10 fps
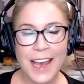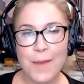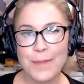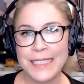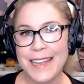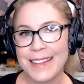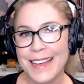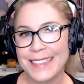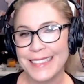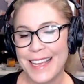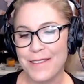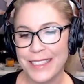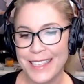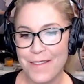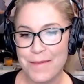Happy daylight
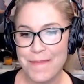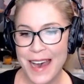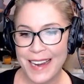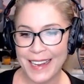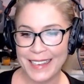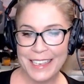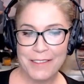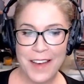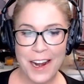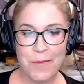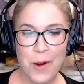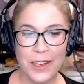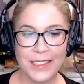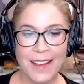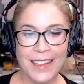savings, everybody. Find out
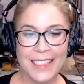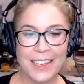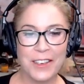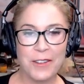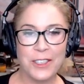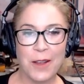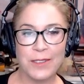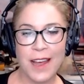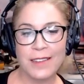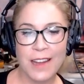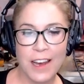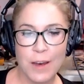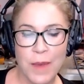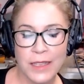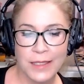more at
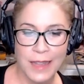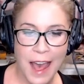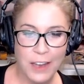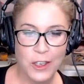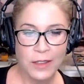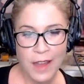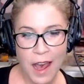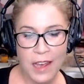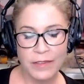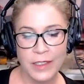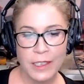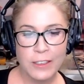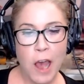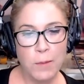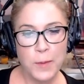dailytechnewsshow.com slash live.
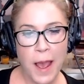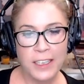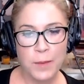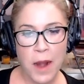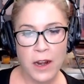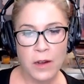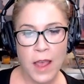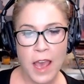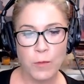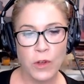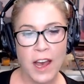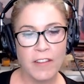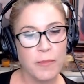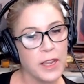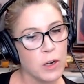Tom's back tomorrow, and we'll
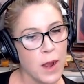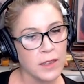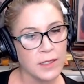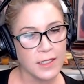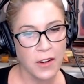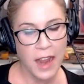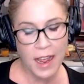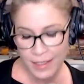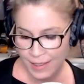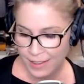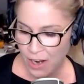have Peter Wells as our guest.